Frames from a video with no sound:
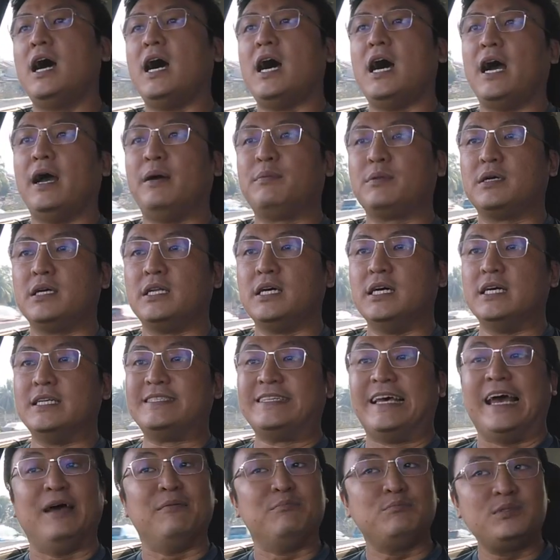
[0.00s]
I'm gonna
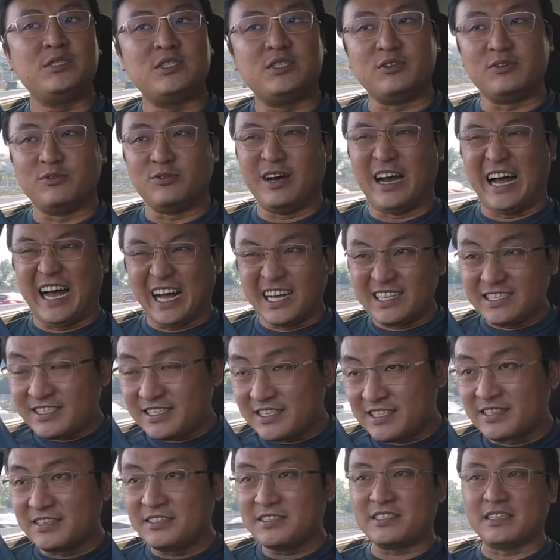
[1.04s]
attempt to
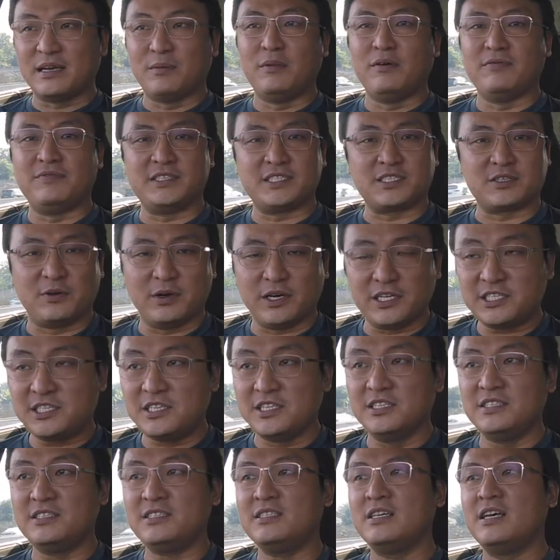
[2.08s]
answer some of his
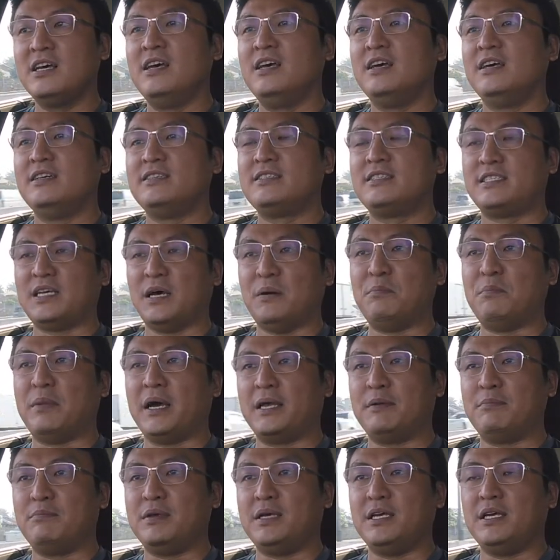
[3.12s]
questions. Some
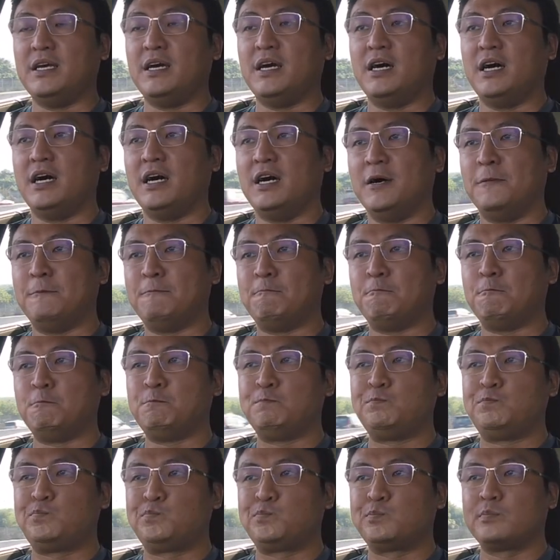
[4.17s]
might be um,
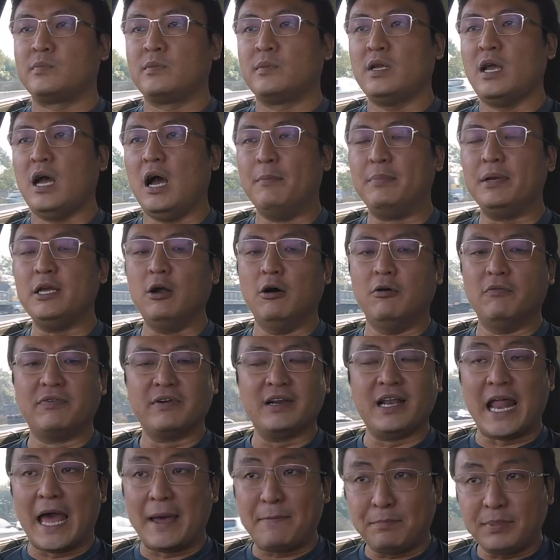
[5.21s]
a bit
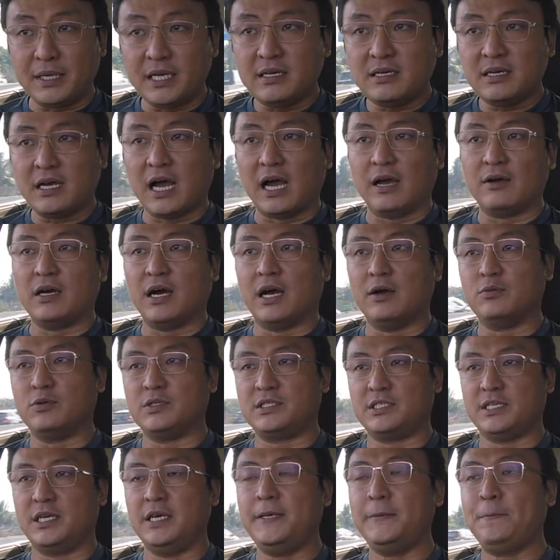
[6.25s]
overlapping, I, I would
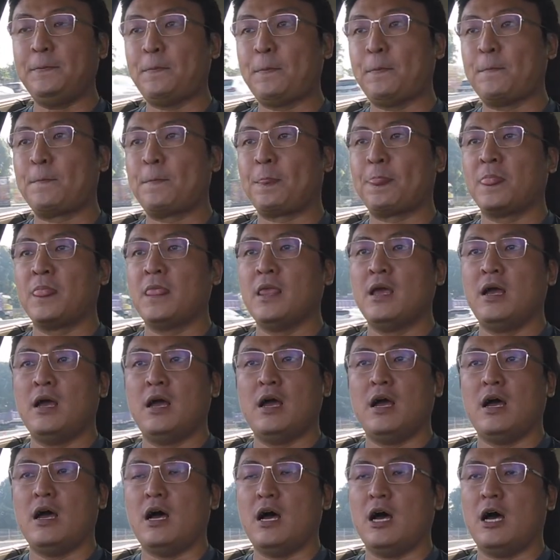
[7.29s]
say.
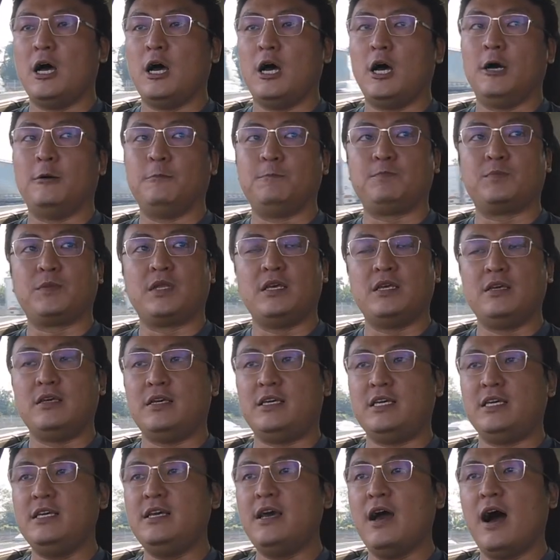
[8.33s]
Um,
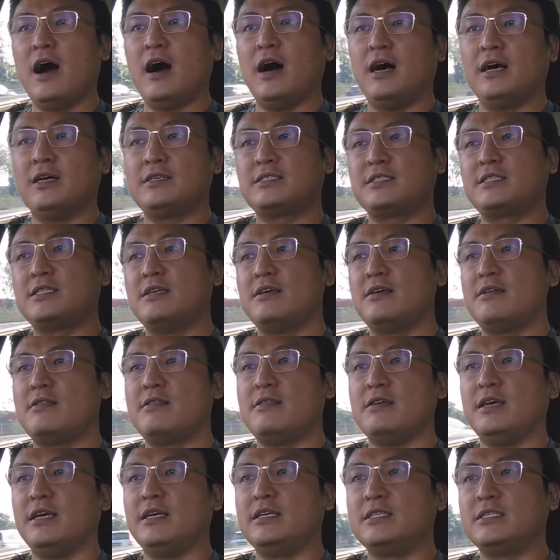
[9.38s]
he asked
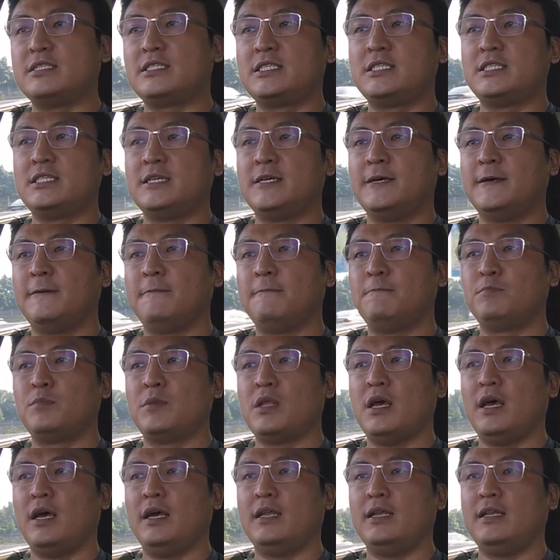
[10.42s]
things
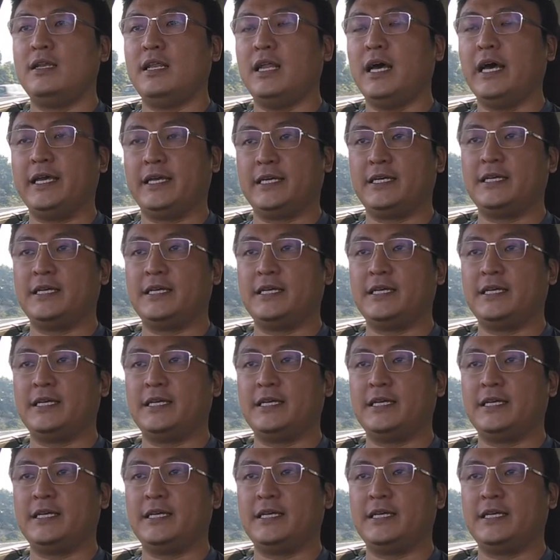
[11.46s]
like